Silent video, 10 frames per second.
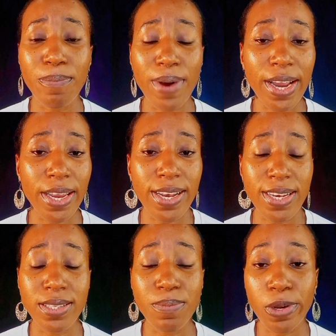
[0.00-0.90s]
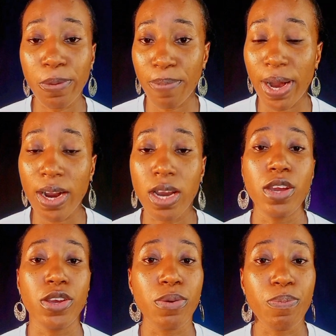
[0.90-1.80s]
bag, either a Ziploc bag.
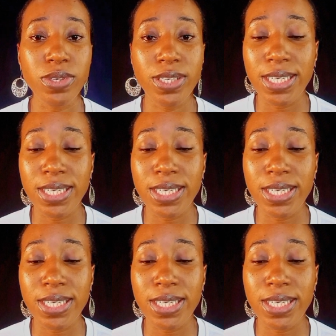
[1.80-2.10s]
You put